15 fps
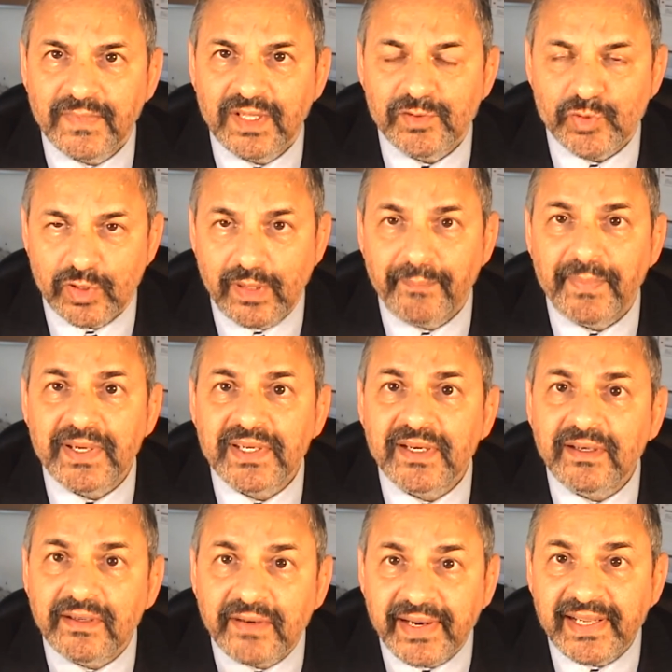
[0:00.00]
So the
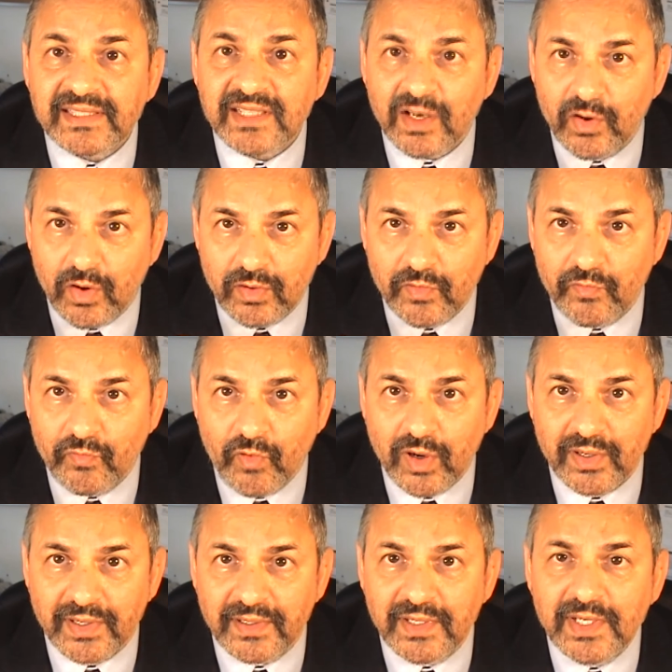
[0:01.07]
patient drinks a lot of
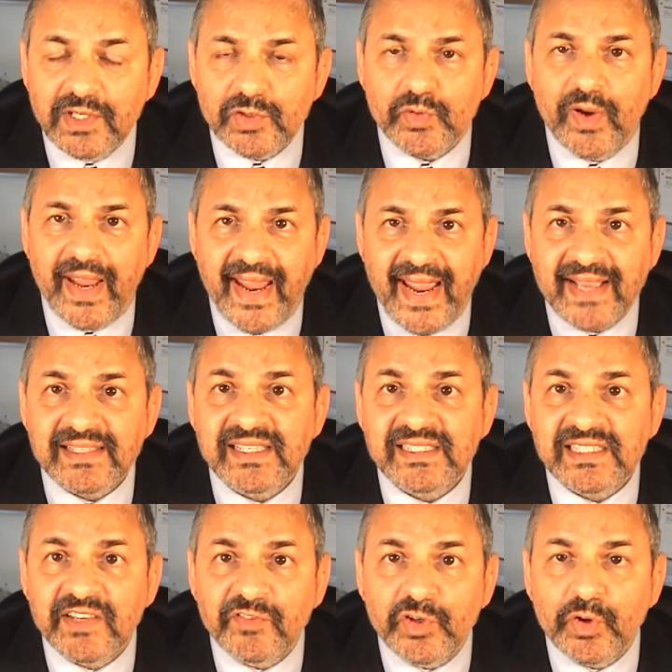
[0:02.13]
water. So
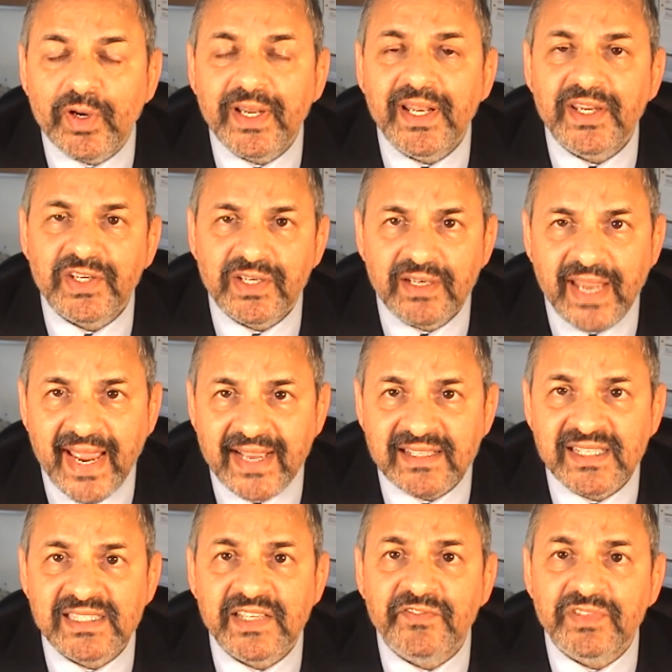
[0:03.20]
excessive urination,
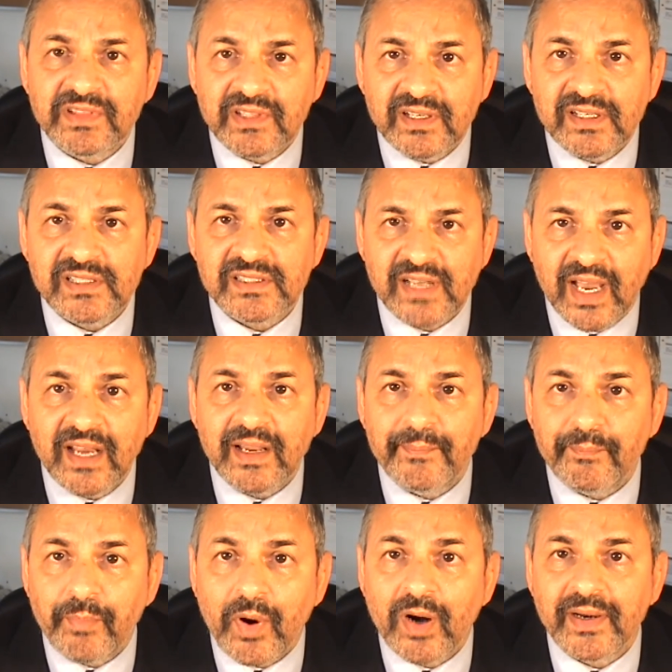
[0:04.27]
excessive thirst are
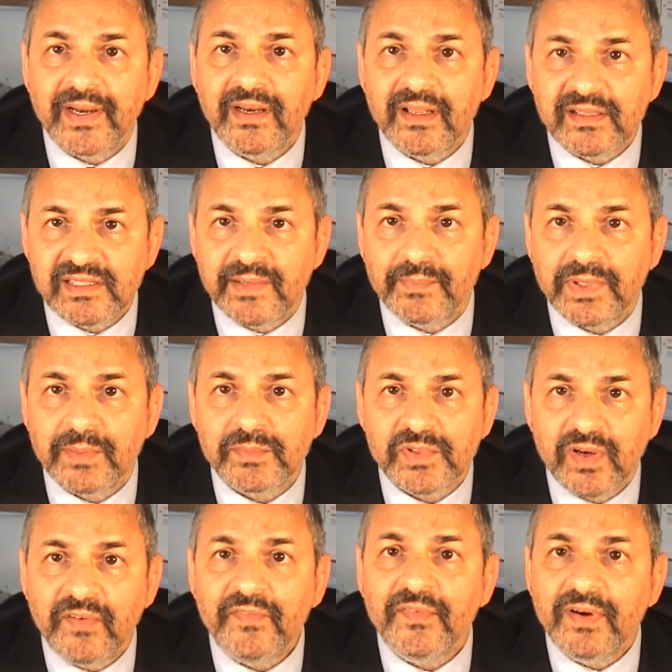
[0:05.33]
important symptoms
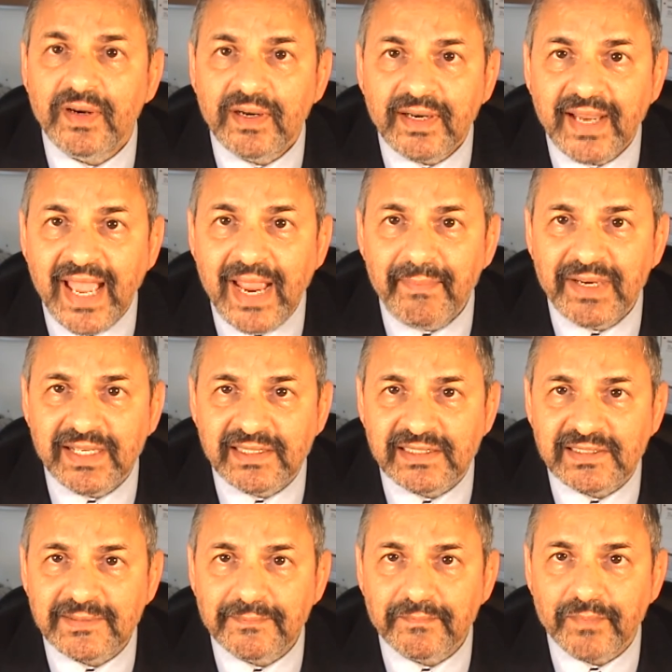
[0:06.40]
of
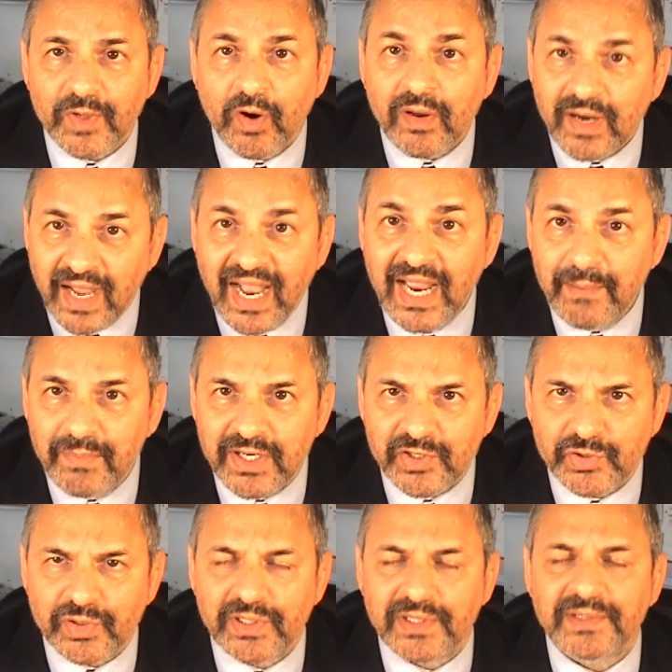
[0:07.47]
diabetes or high blood
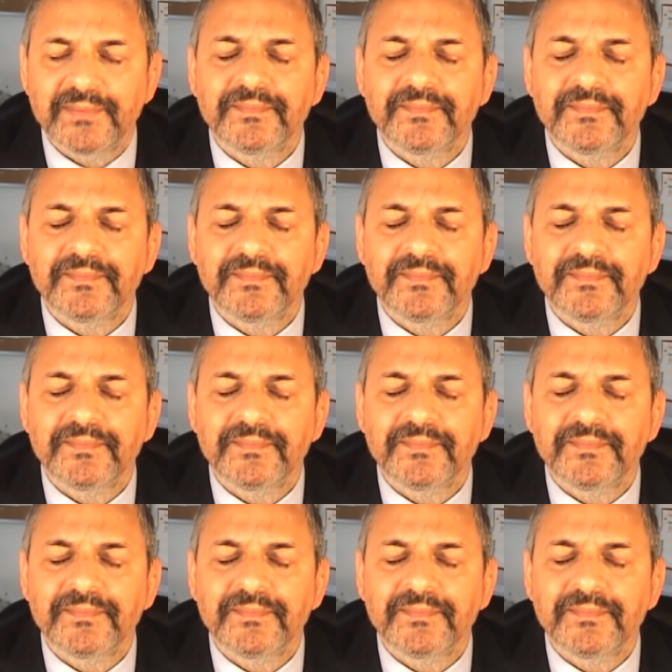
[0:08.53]
sugar.